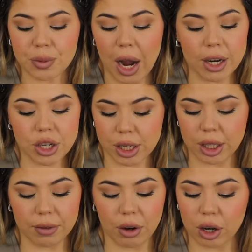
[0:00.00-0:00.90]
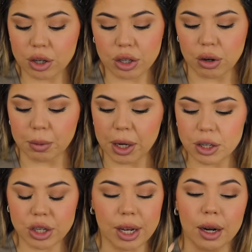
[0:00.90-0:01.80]
I just love her so
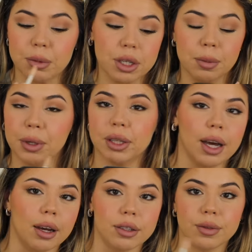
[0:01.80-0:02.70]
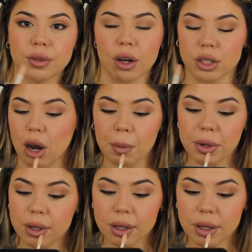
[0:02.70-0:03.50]
much, and I'm just gonna put that on top.